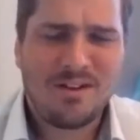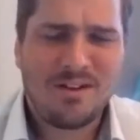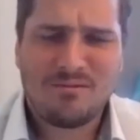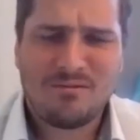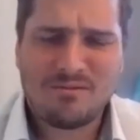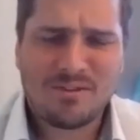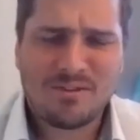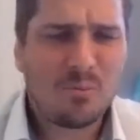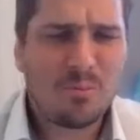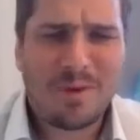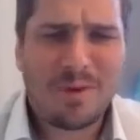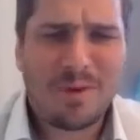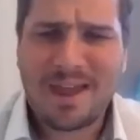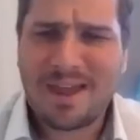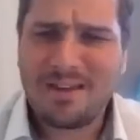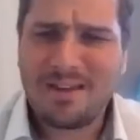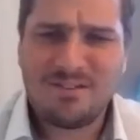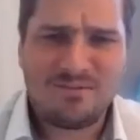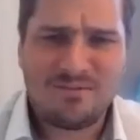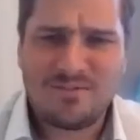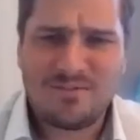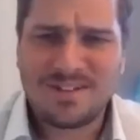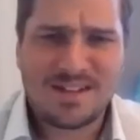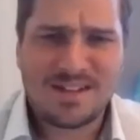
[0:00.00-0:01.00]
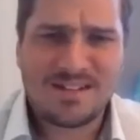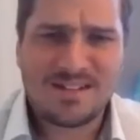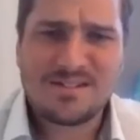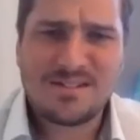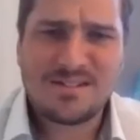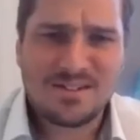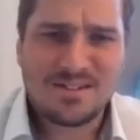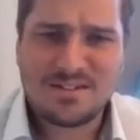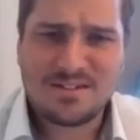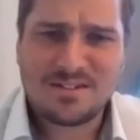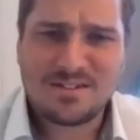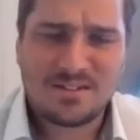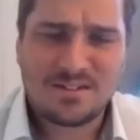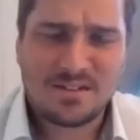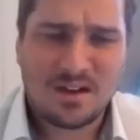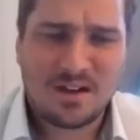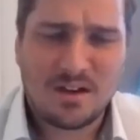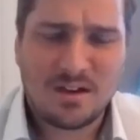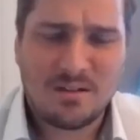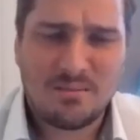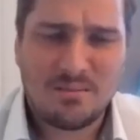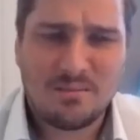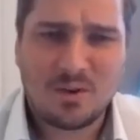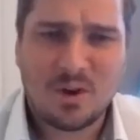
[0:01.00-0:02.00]
Real pain for dentists,
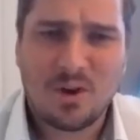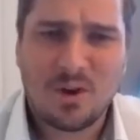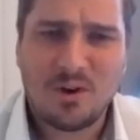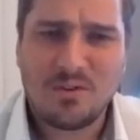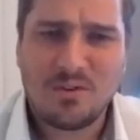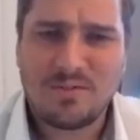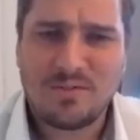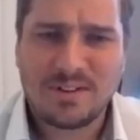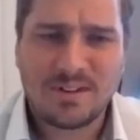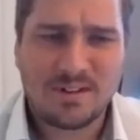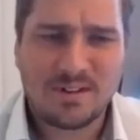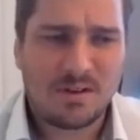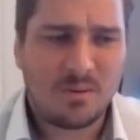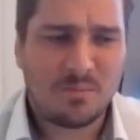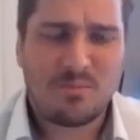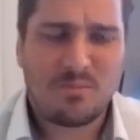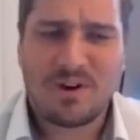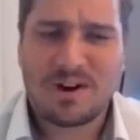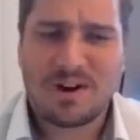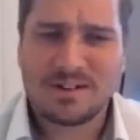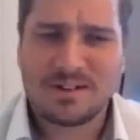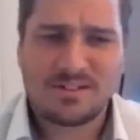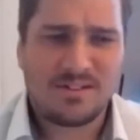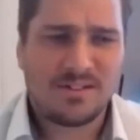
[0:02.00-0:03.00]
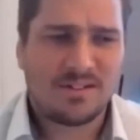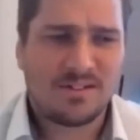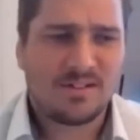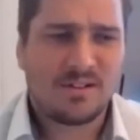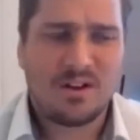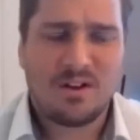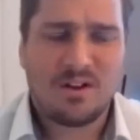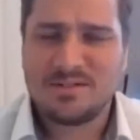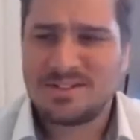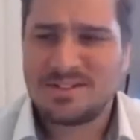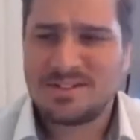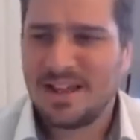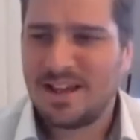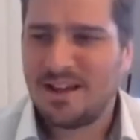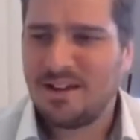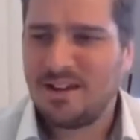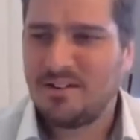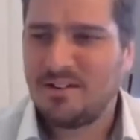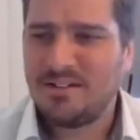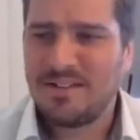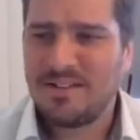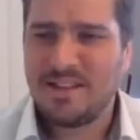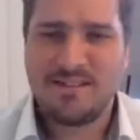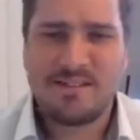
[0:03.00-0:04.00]
COVID, you know, practices closed
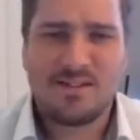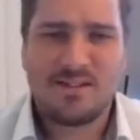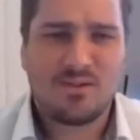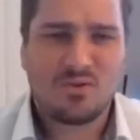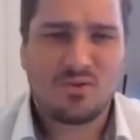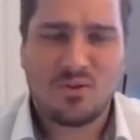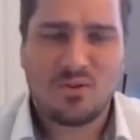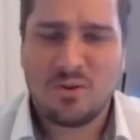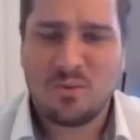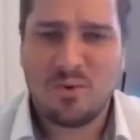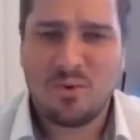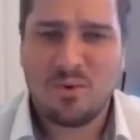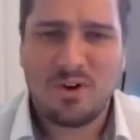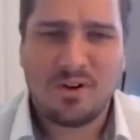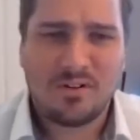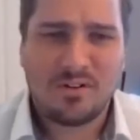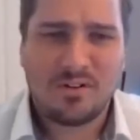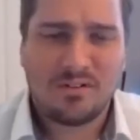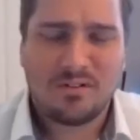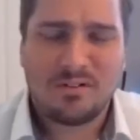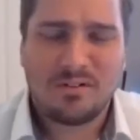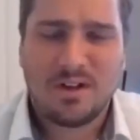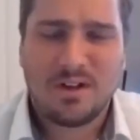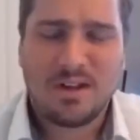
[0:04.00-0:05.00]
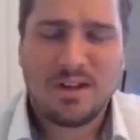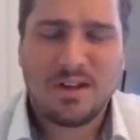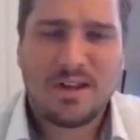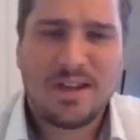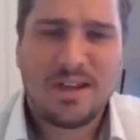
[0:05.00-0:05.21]
down, and then they're trying to work on